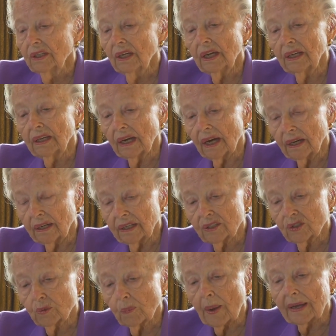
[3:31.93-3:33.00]
in
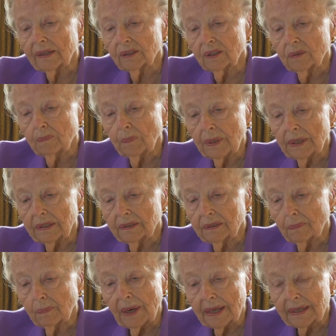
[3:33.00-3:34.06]
unexpected
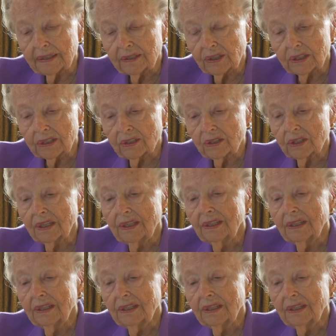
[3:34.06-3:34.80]
places